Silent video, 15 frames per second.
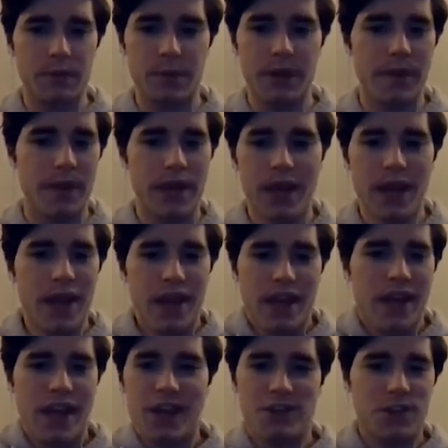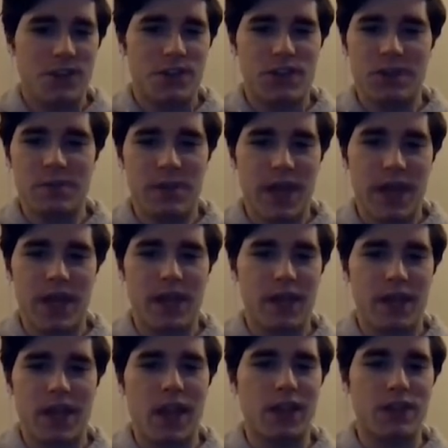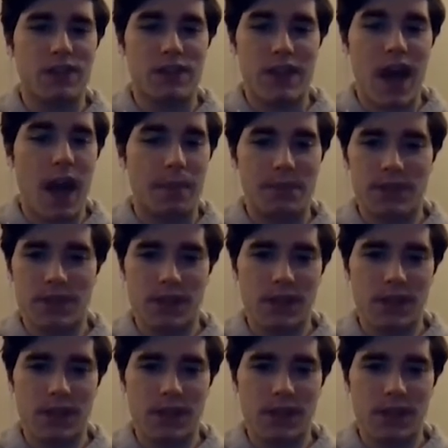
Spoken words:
But it just seemed like it stopped.